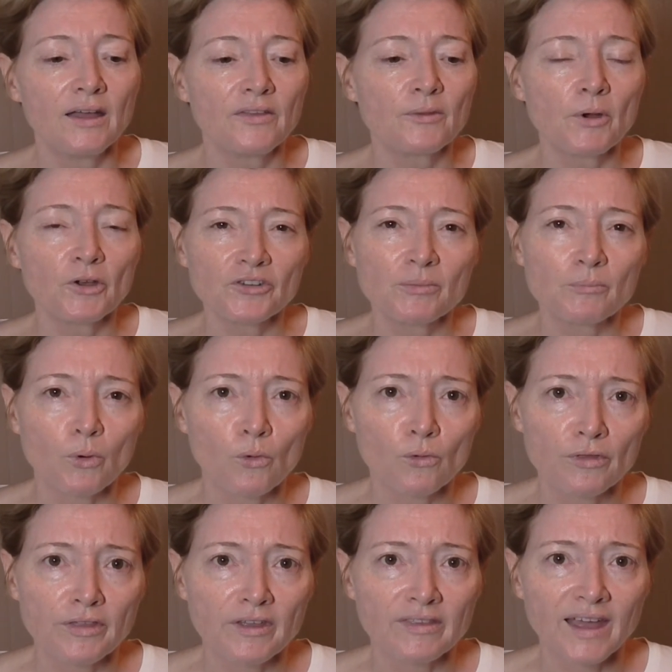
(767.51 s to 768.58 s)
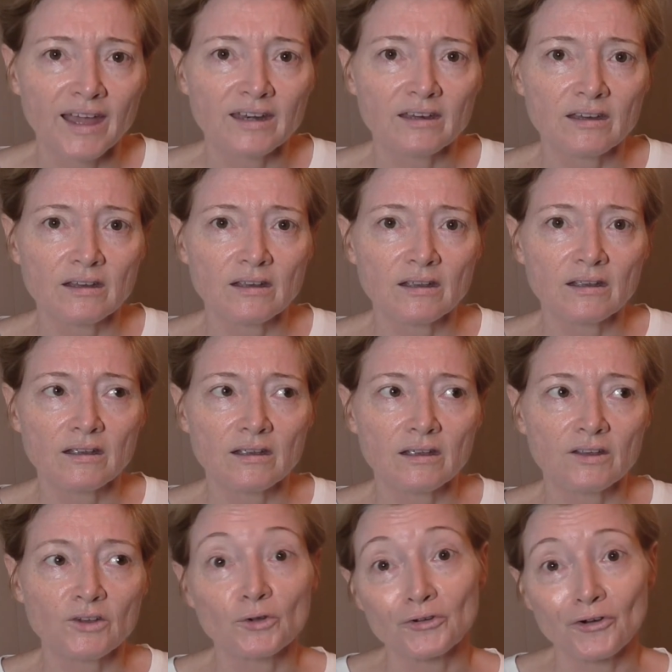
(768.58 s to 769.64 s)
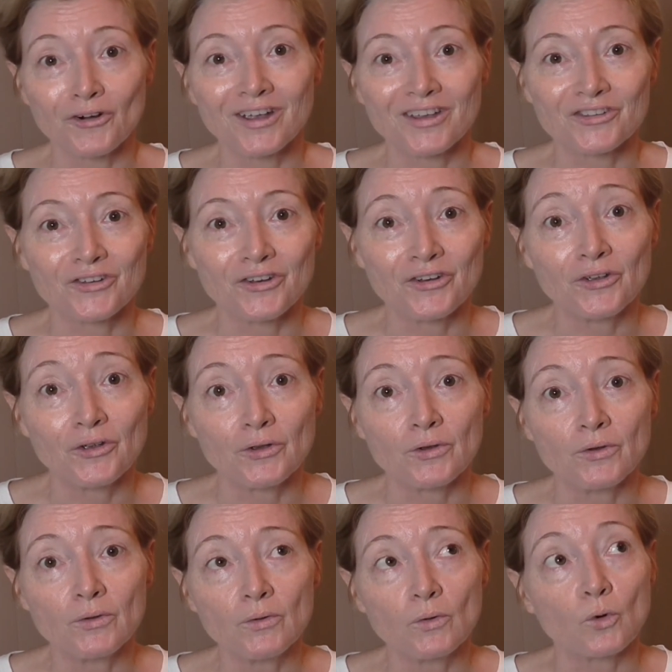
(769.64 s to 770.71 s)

The most important thing that your dog gets to do,